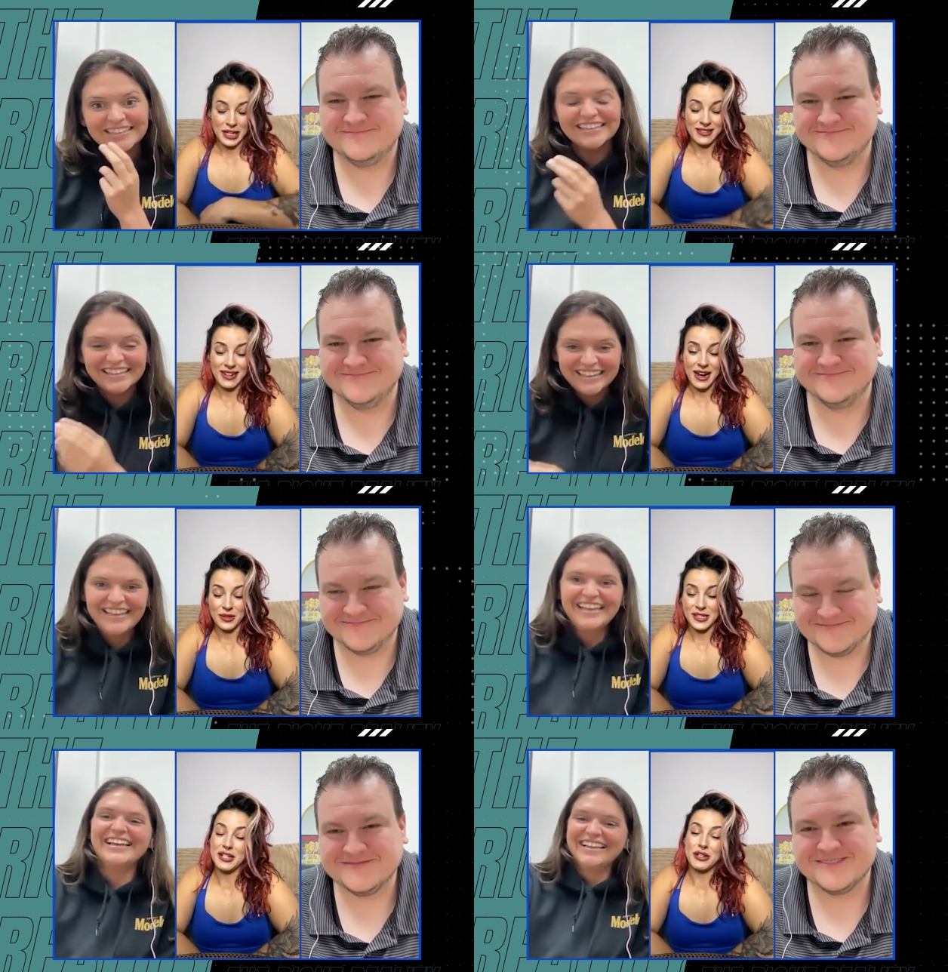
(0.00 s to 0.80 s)
Speaker 1: I was
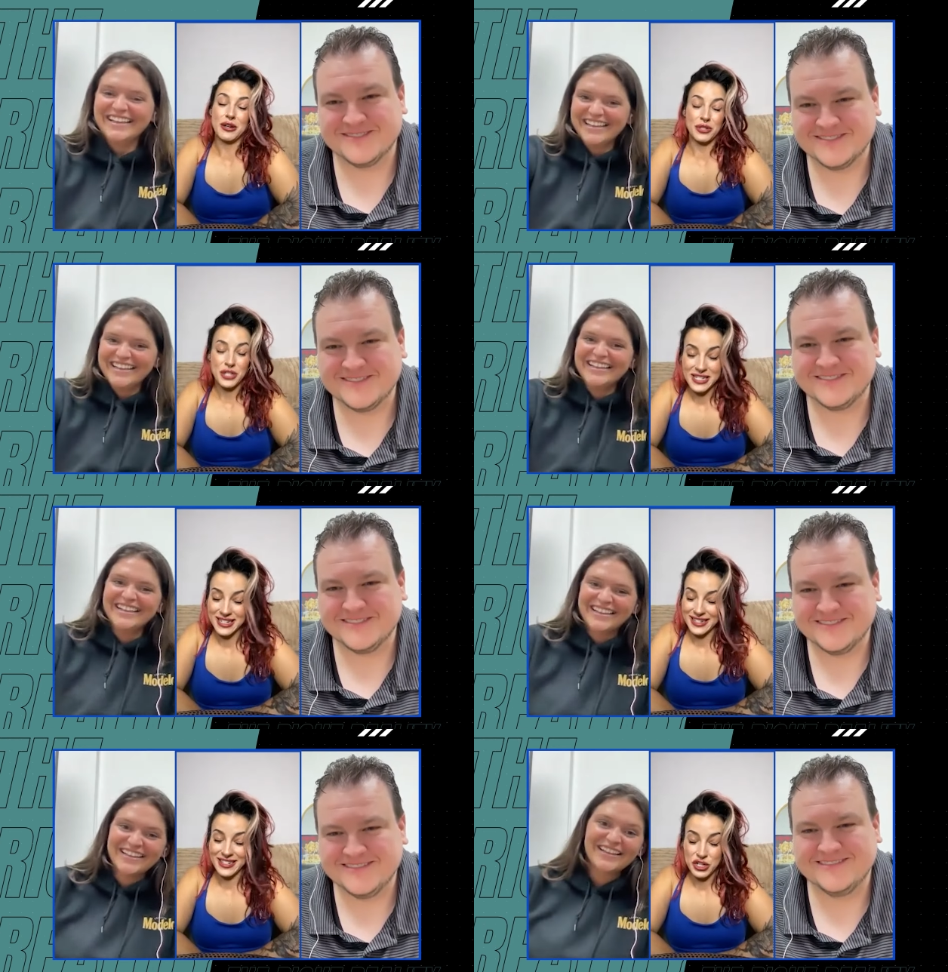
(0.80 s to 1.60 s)
like, no, she
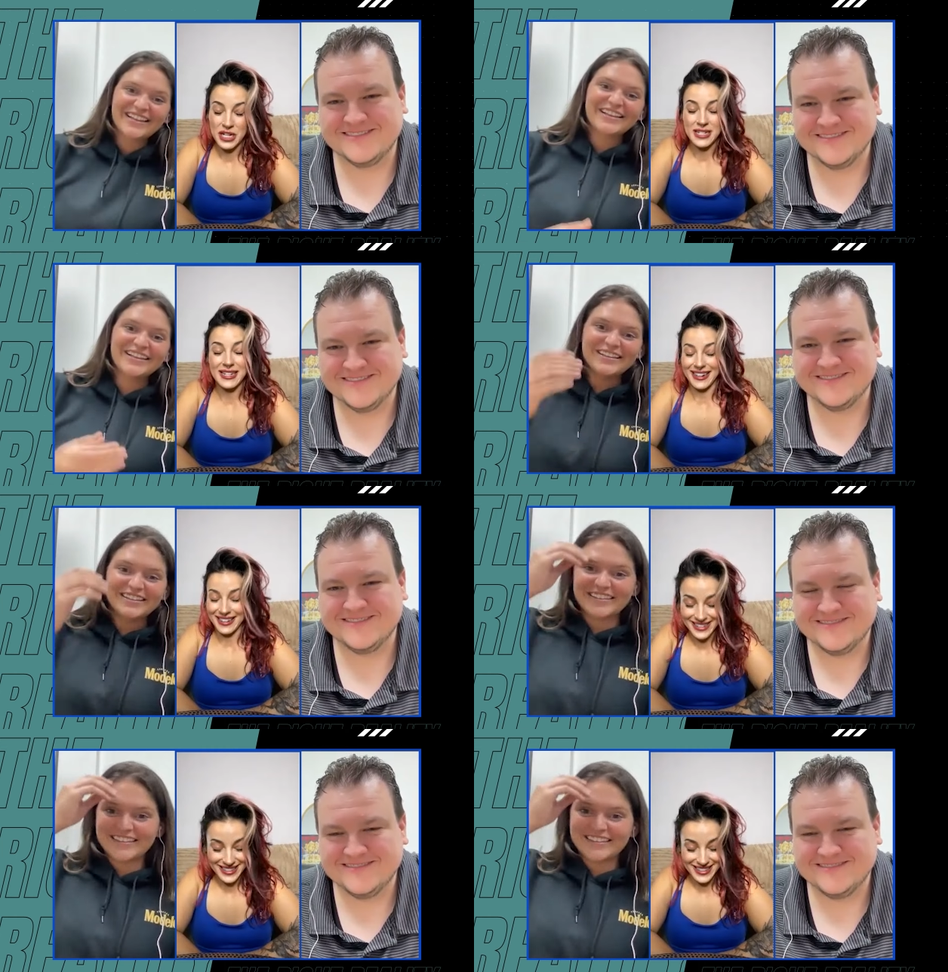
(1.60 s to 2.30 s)
didn't. She didn't.